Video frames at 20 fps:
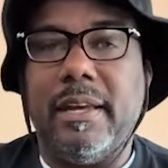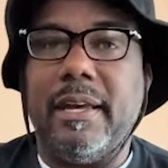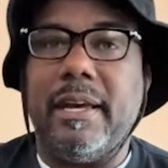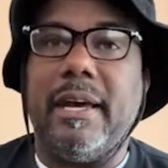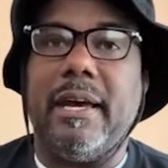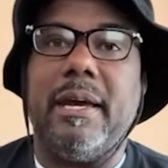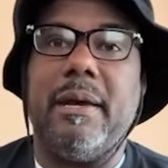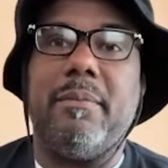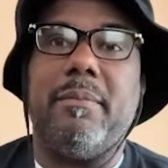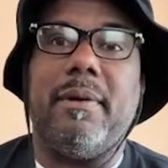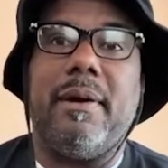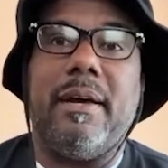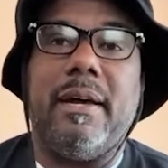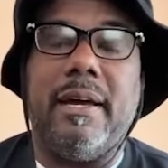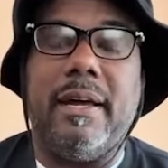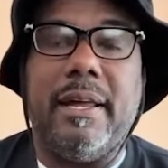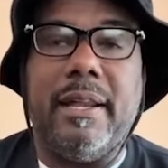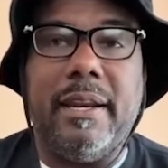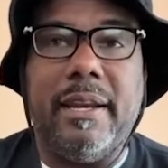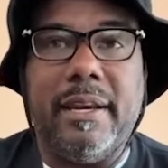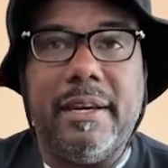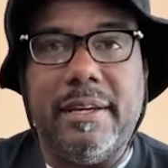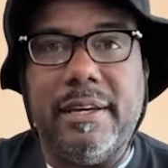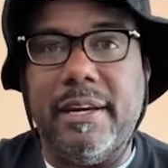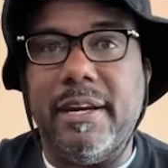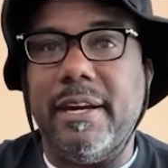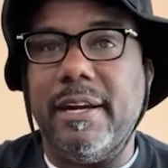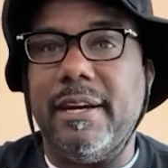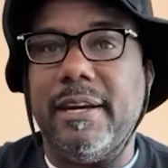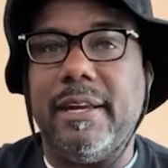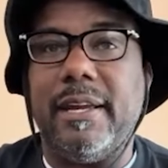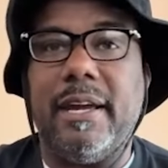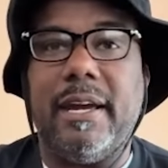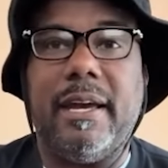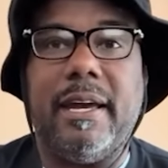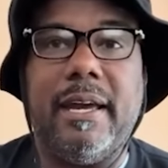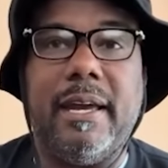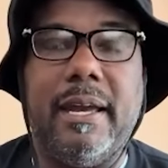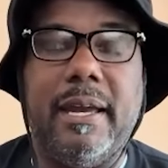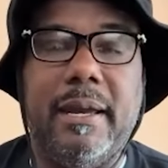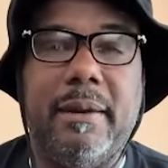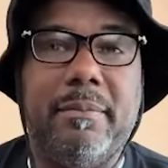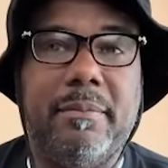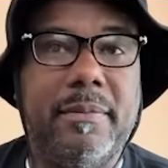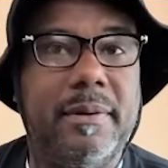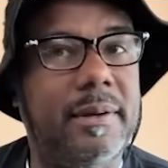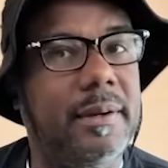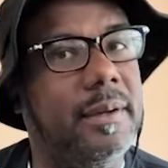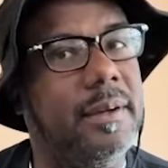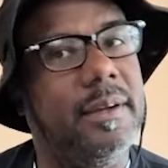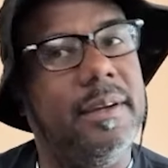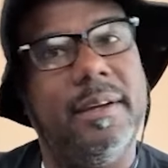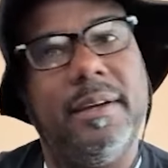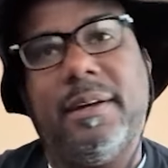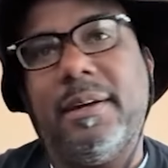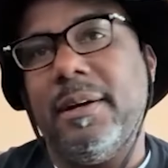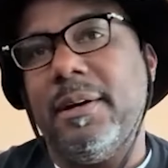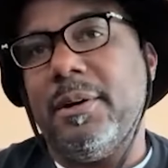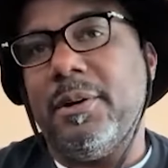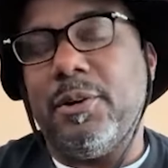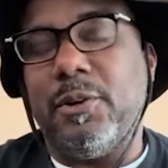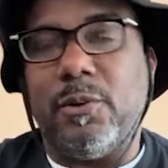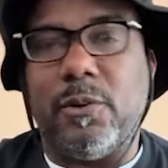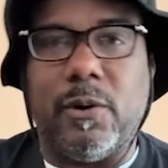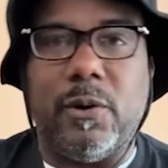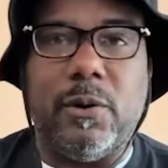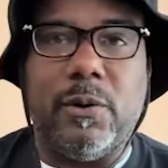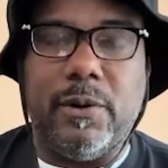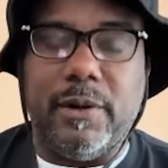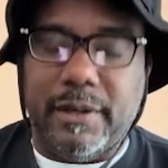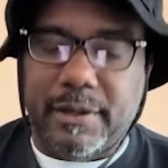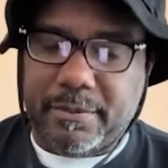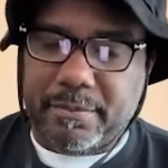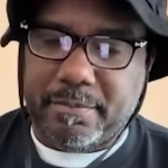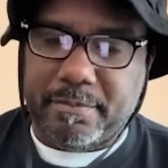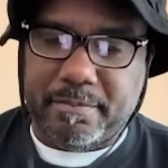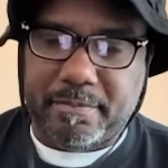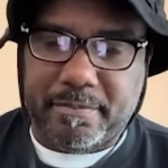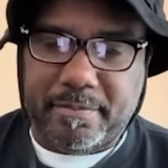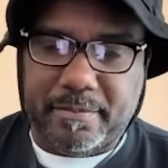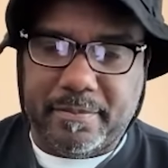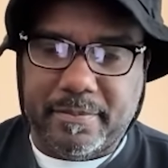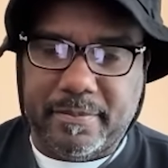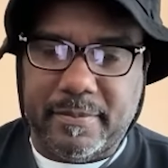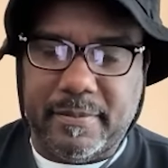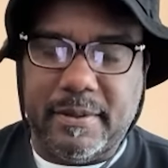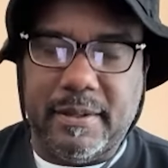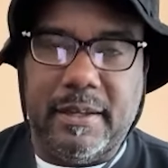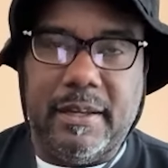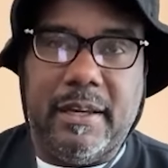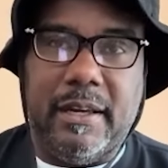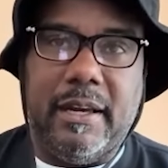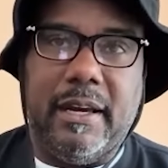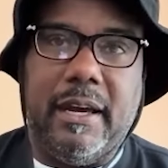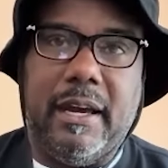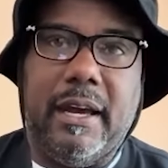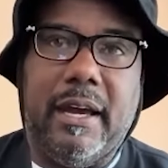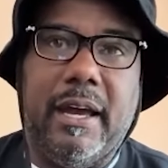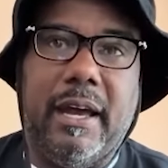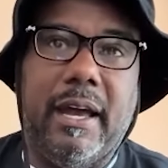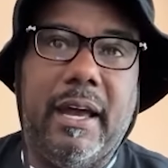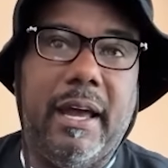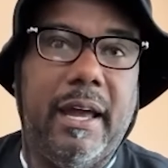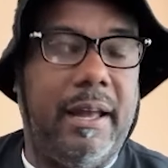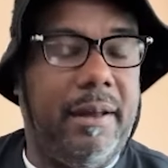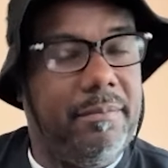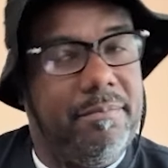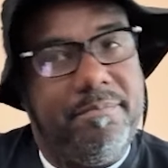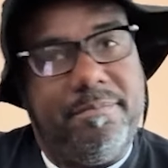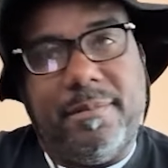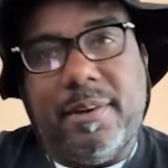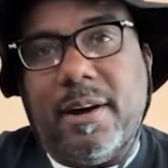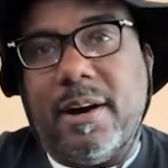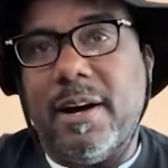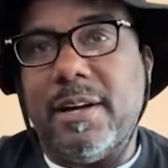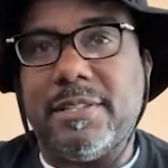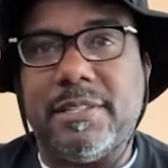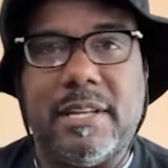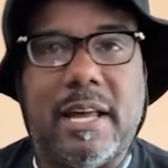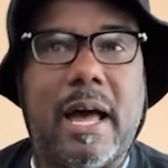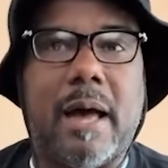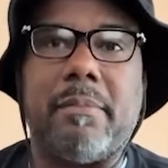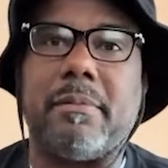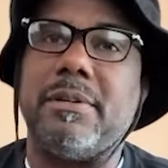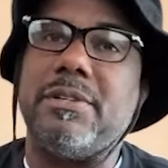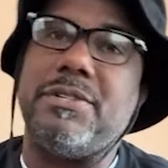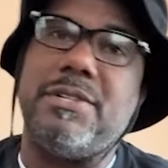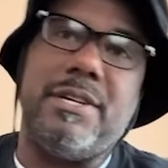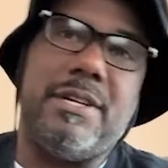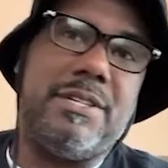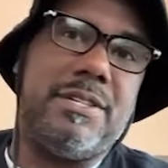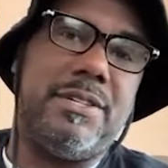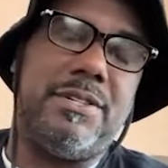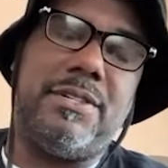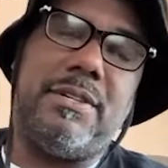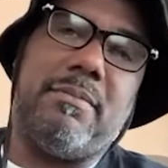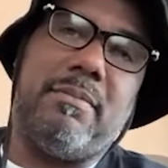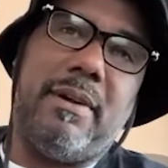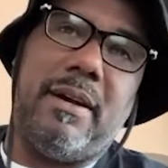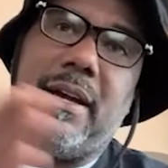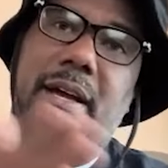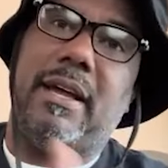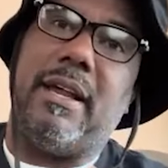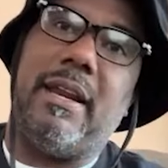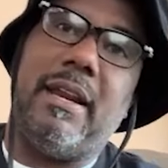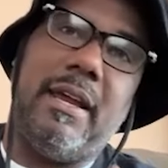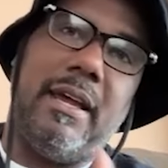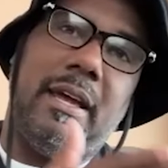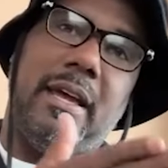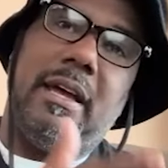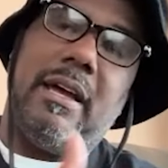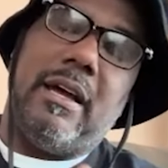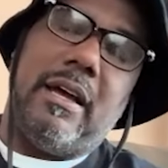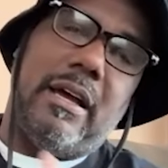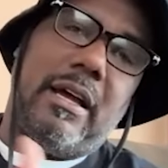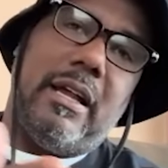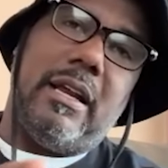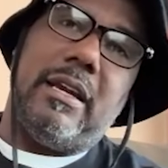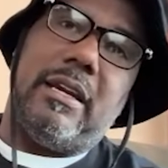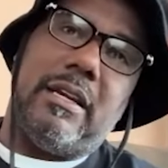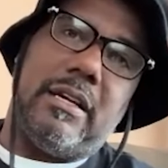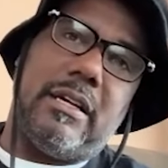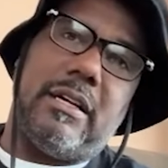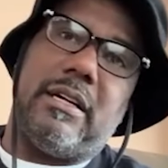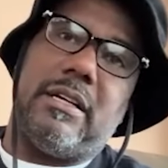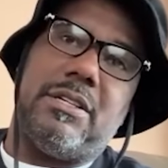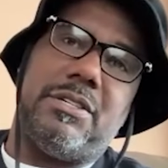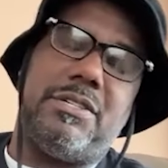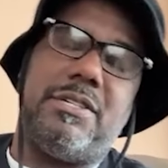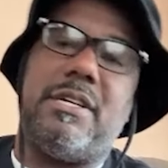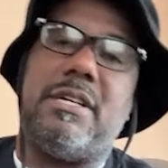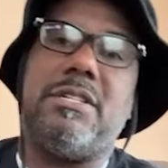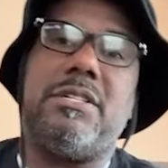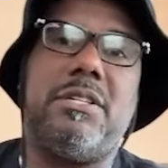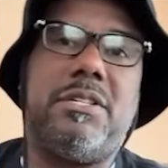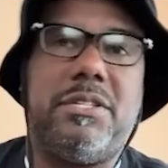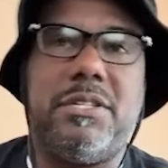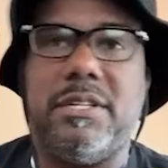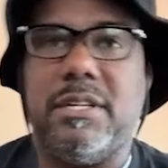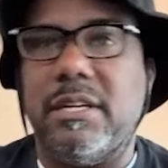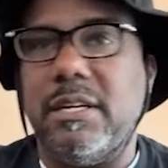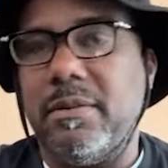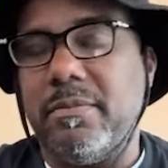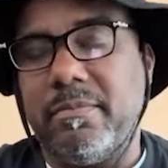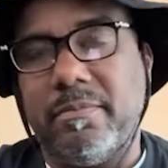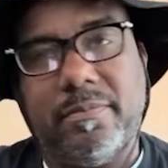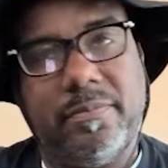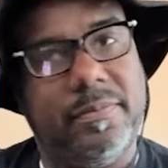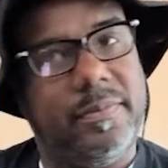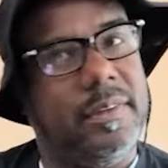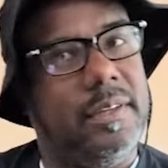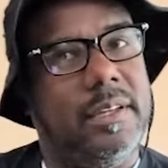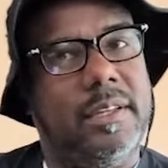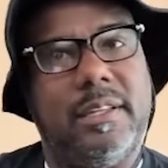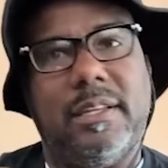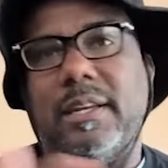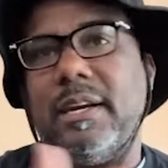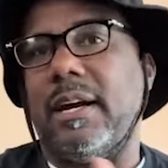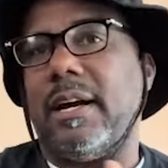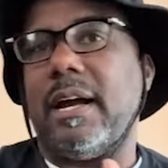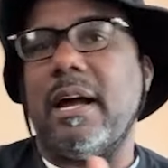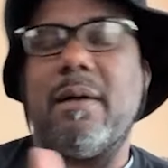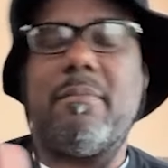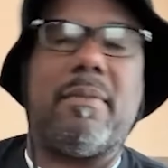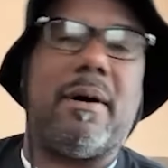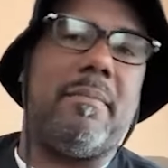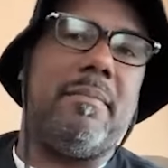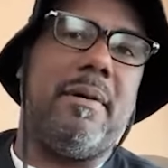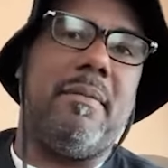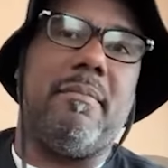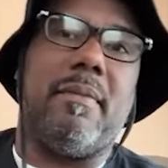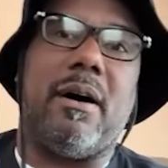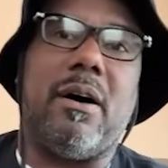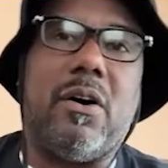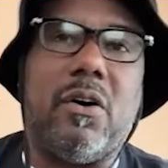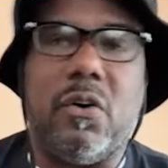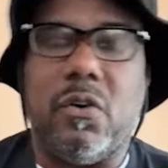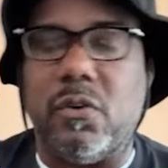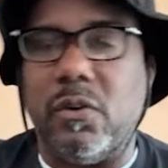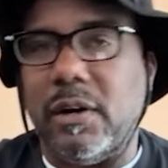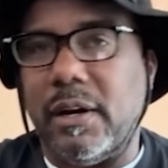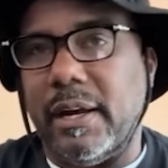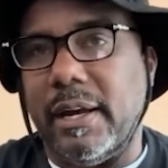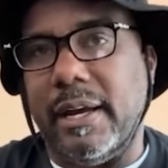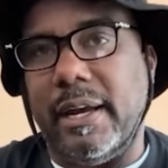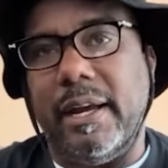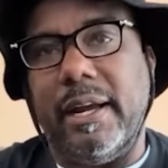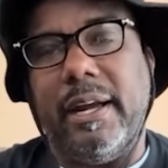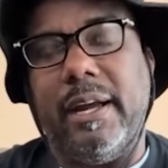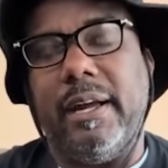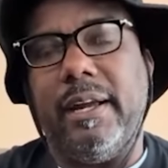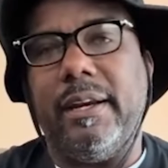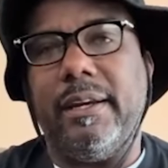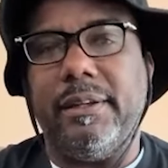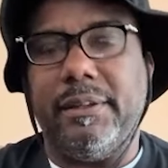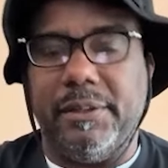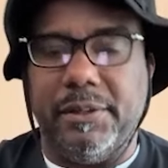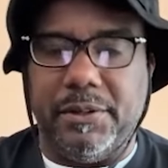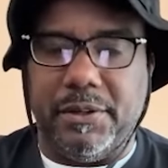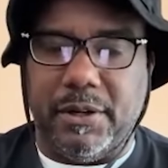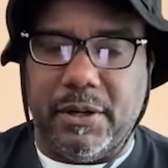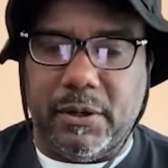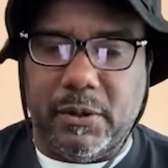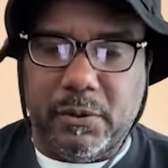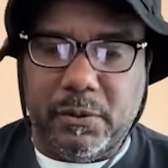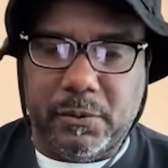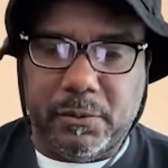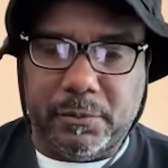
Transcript: hey, man, year in the game, growing. And non-stop consistency, man. Consistency. Then I got my, I'm in my own lane, you know.